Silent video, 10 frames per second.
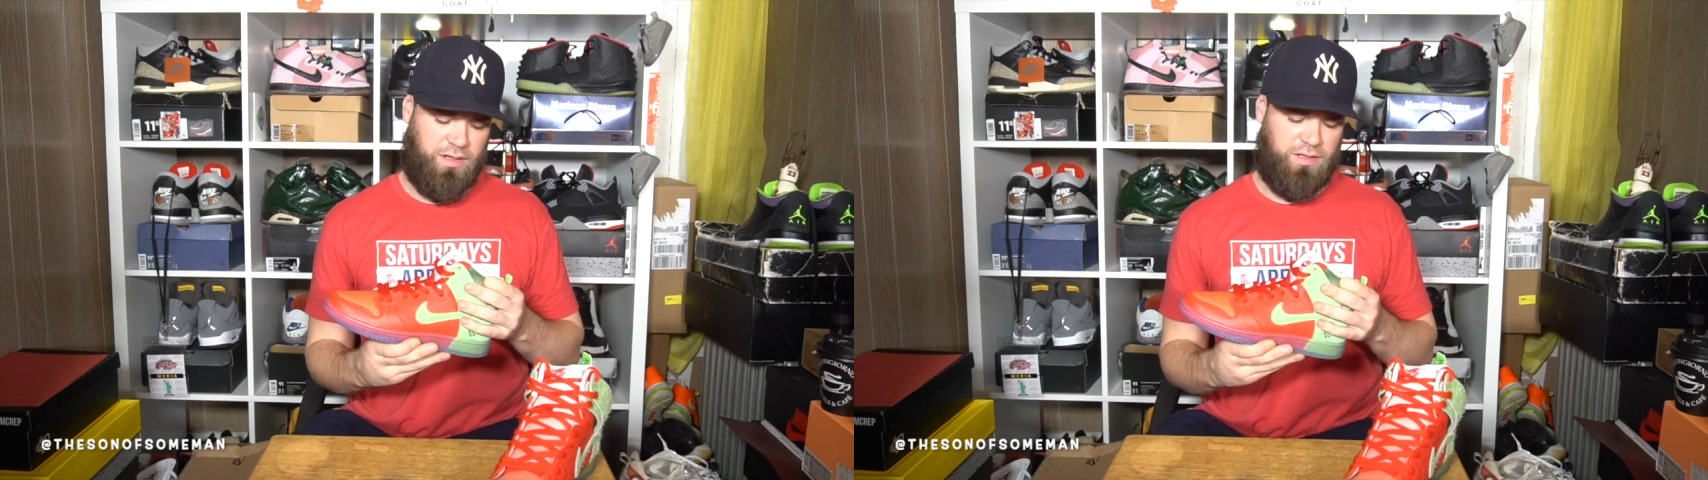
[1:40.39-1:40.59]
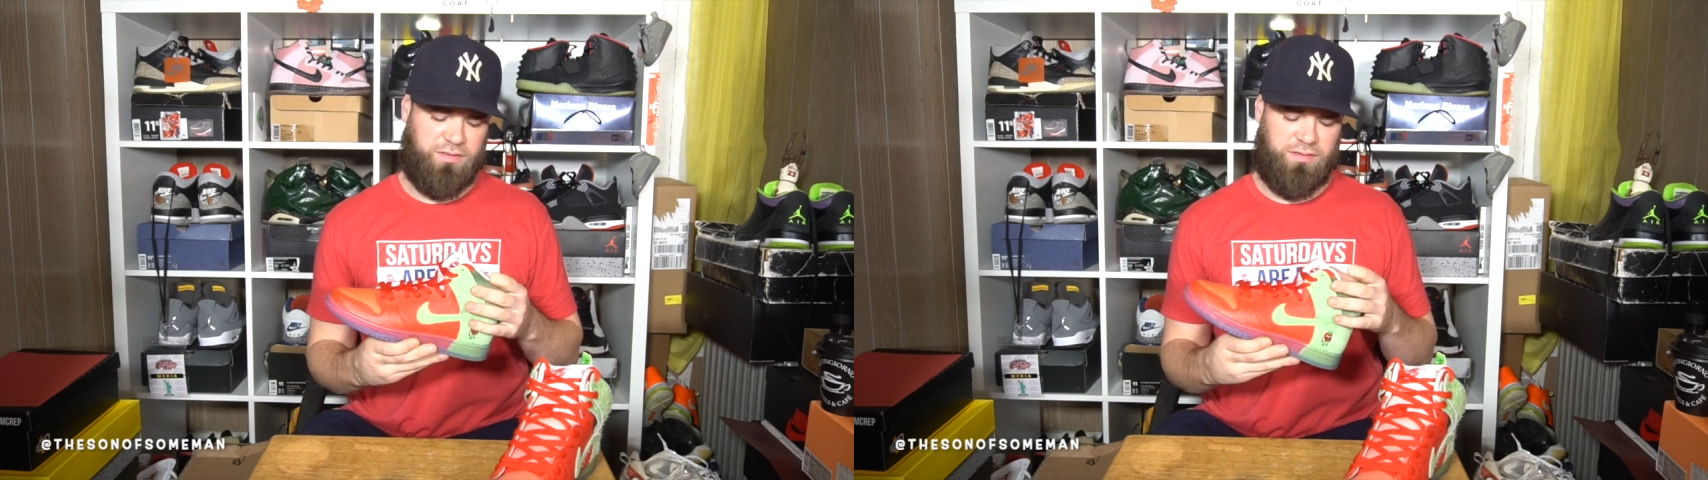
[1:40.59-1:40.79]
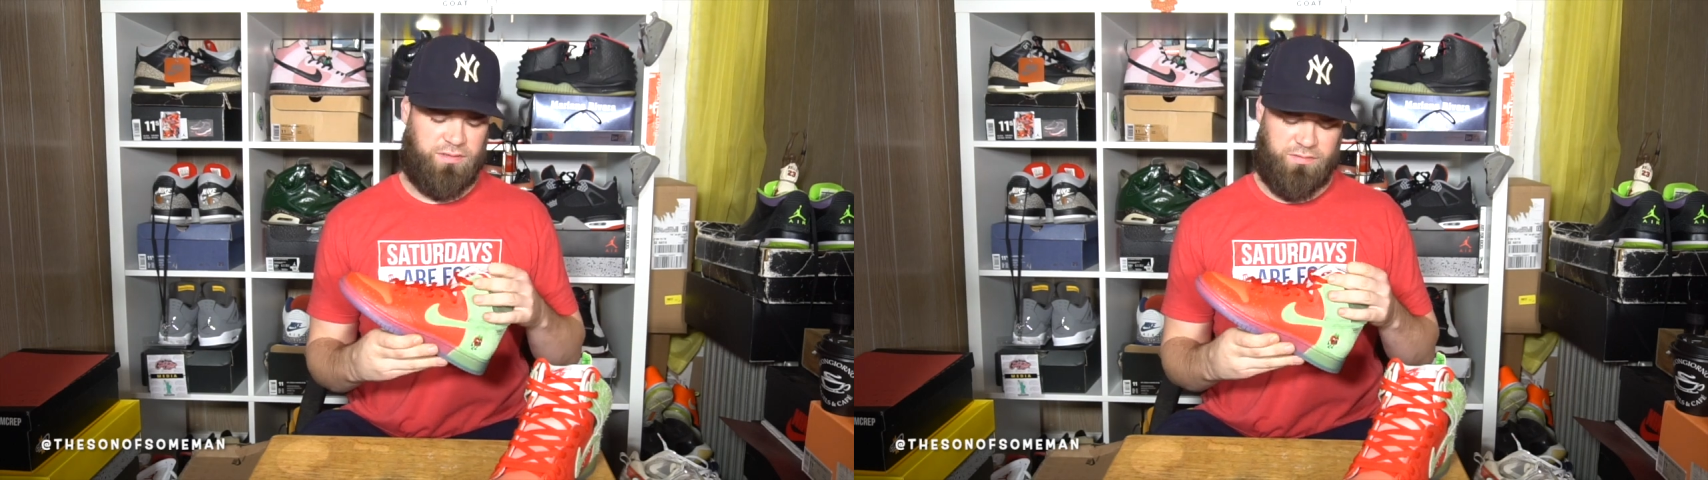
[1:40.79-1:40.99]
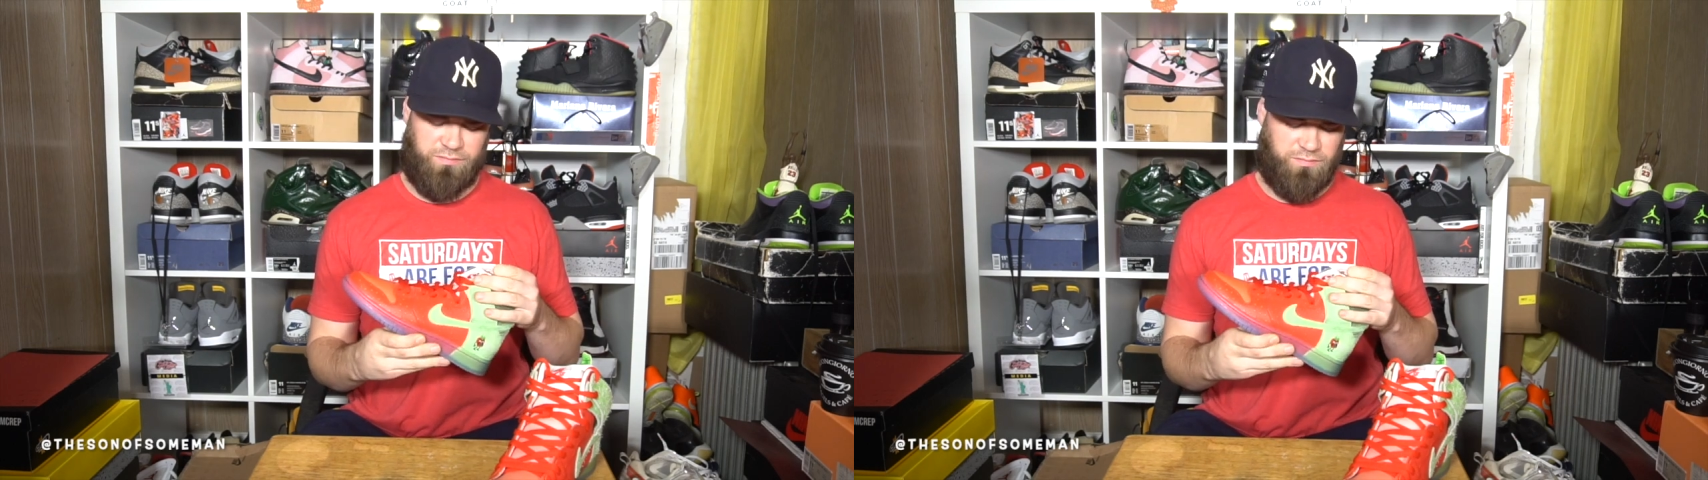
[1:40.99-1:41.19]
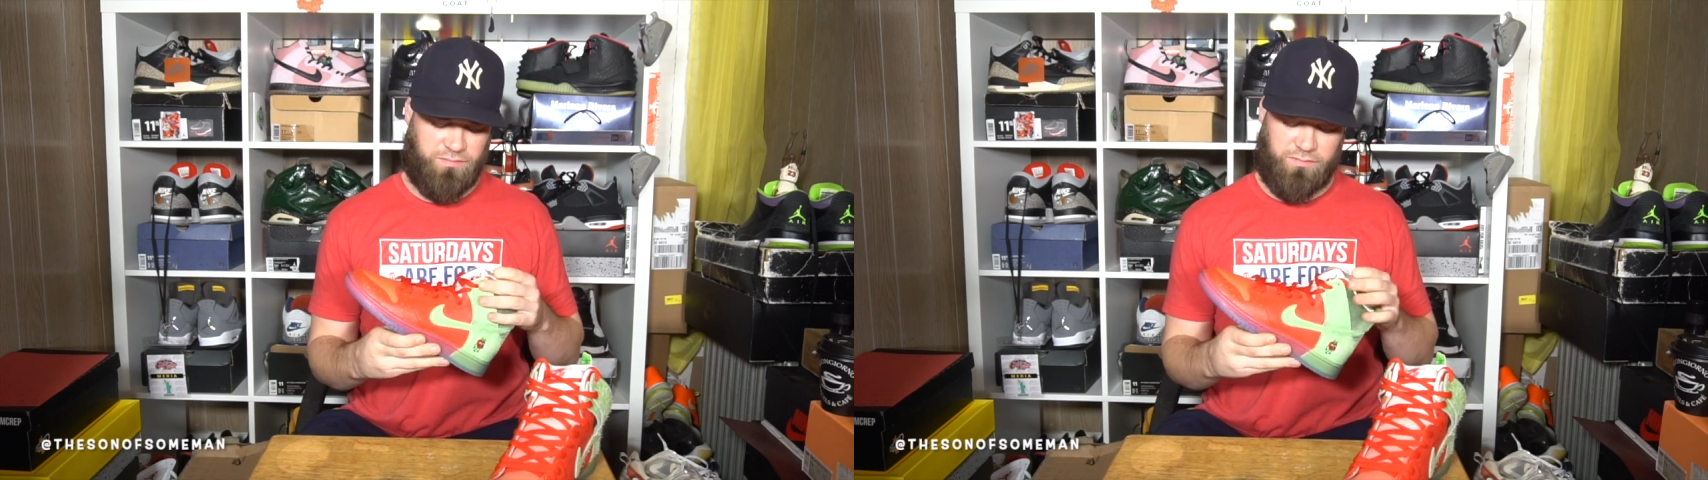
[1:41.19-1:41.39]
Because
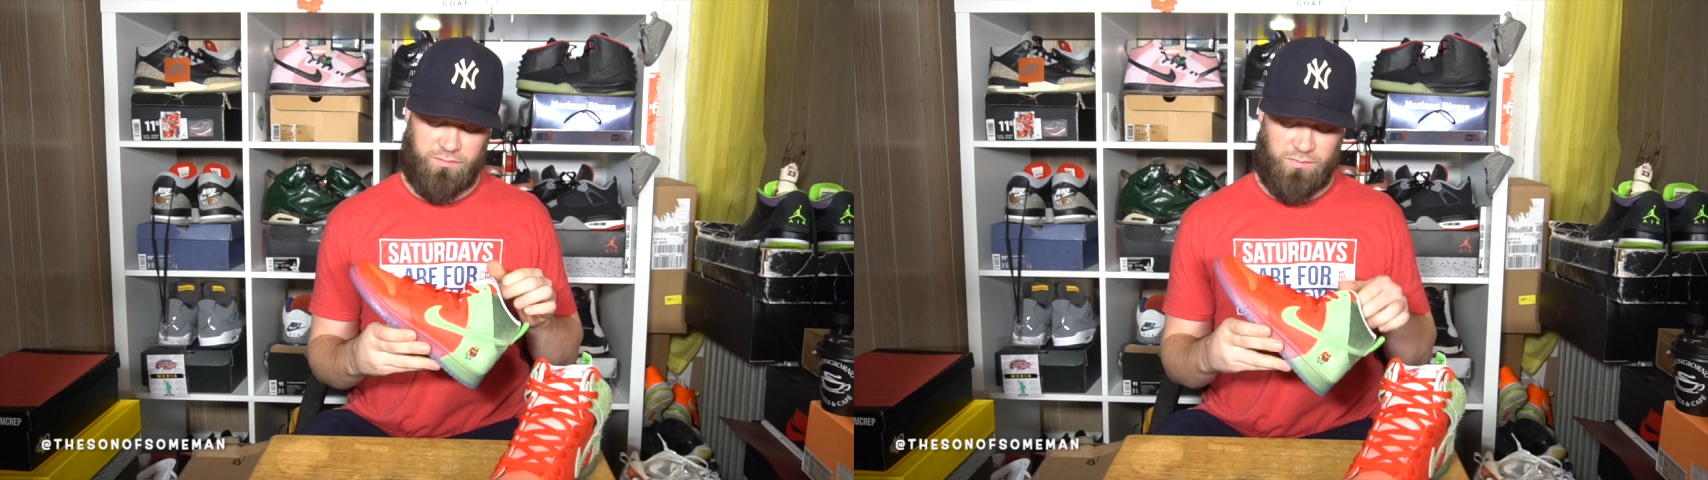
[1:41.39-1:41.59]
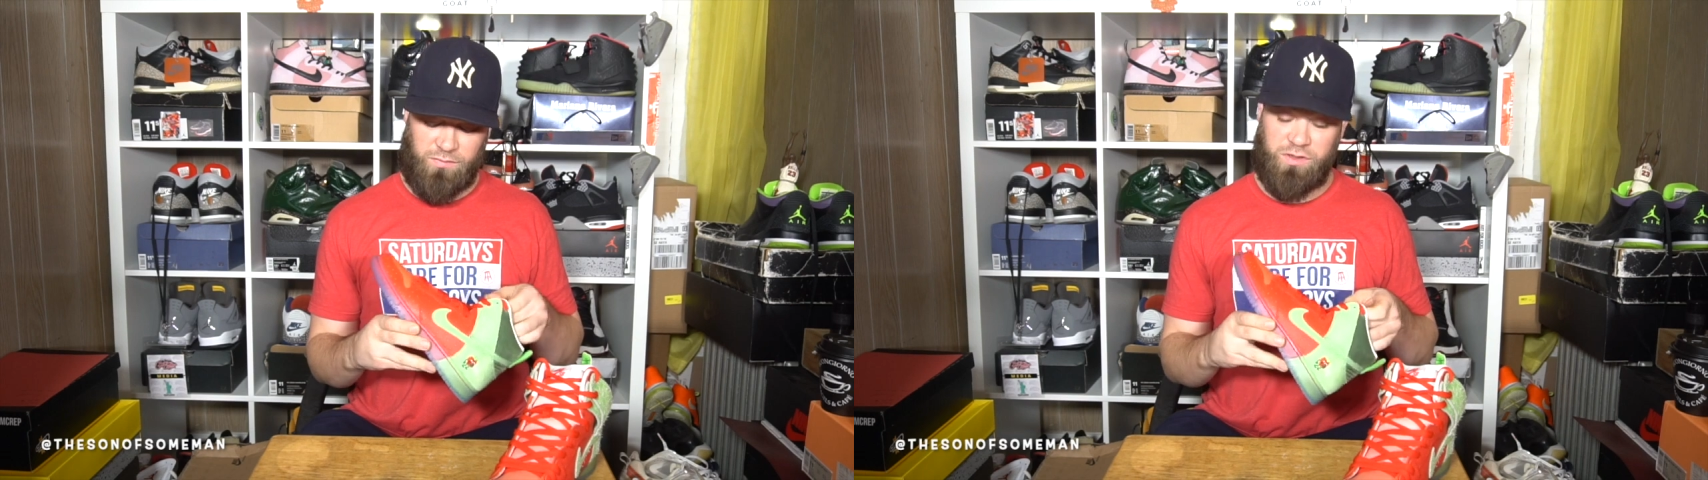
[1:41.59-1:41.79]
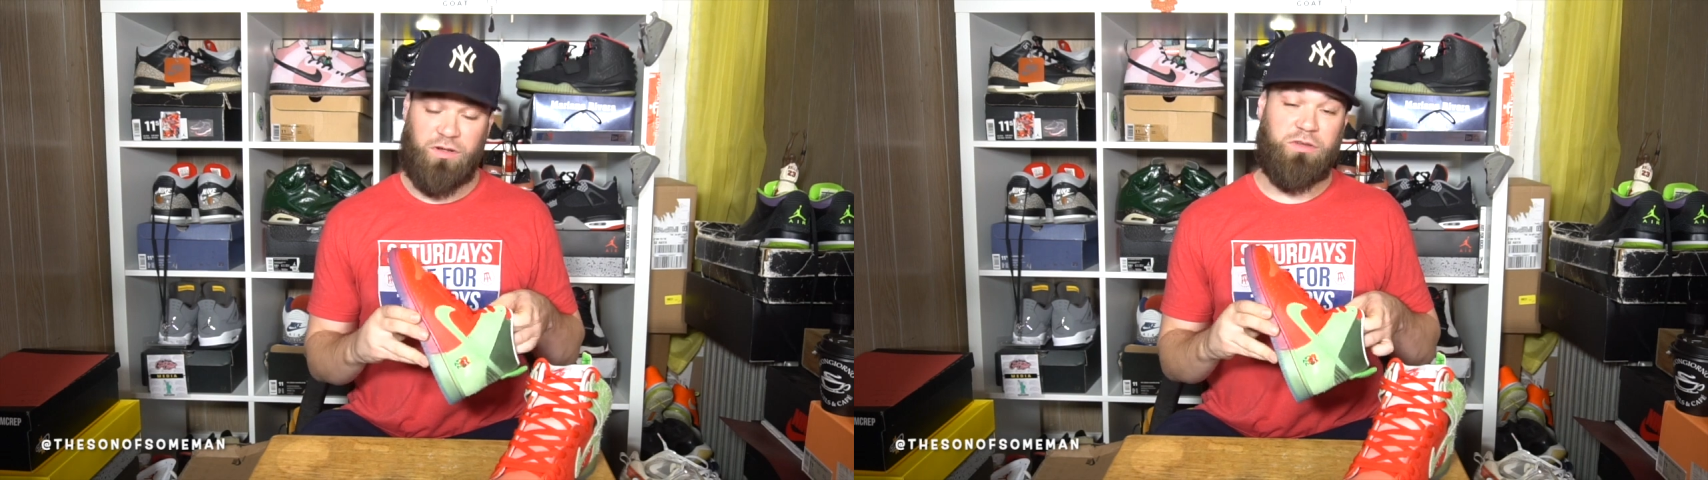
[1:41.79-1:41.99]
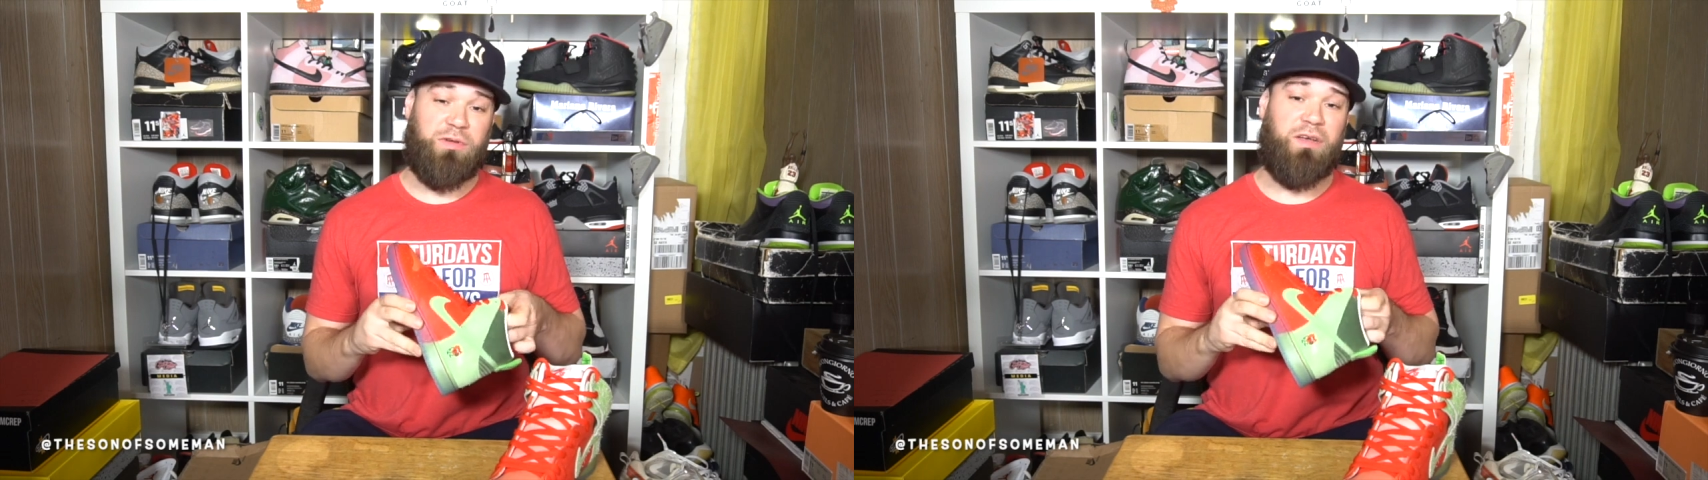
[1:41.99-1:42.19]
trust me,